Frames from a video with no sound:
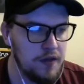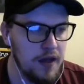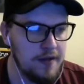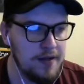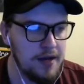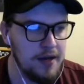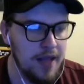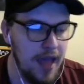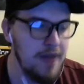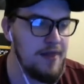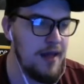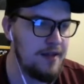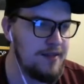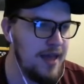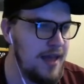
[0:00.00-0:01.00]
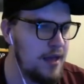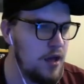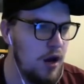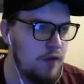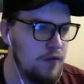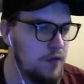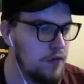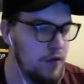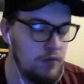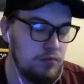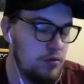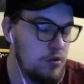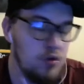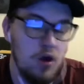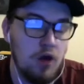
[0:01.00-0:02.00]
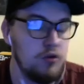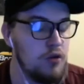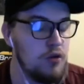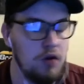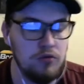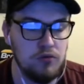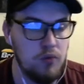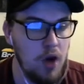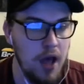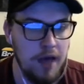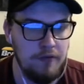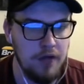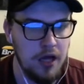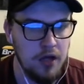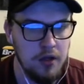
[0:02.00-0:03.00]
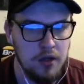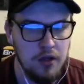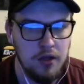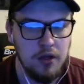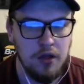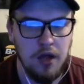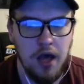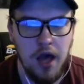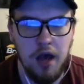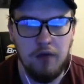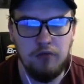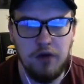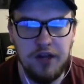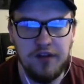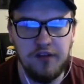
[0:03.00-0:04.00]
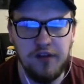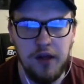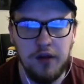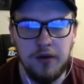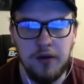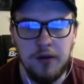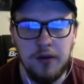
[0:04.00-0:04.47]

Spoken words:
they didn't get their takeover for God knows whatever. reason.